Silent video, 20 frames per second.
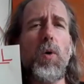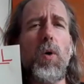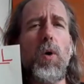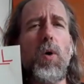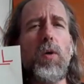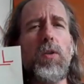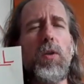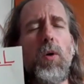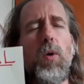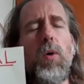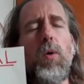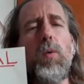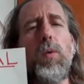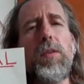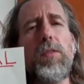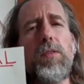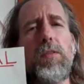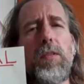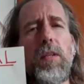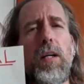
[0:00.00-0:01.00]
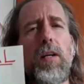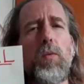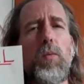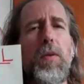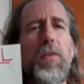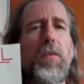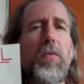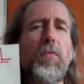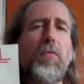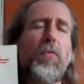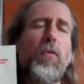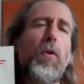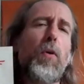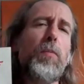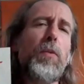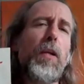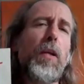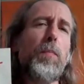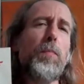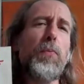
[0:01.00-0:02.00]
You always start with the
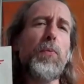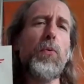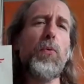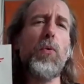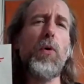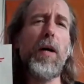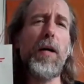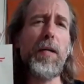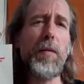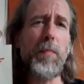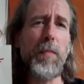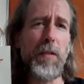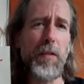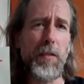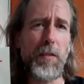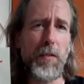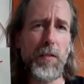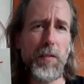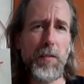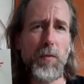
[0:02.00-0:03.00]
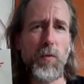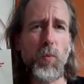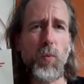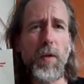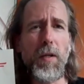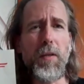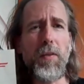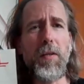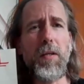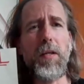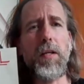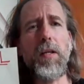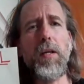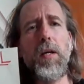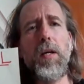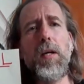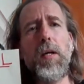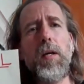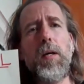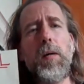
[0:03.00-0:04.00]
formula primer, where the
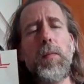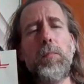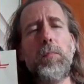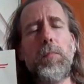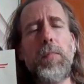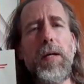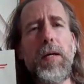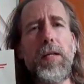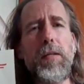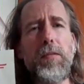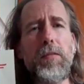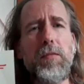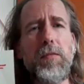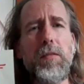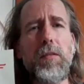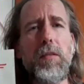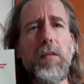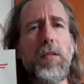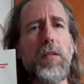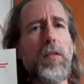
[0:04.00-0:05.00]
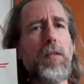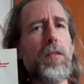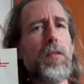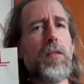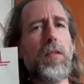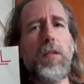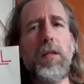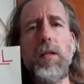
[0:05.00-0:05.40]
basic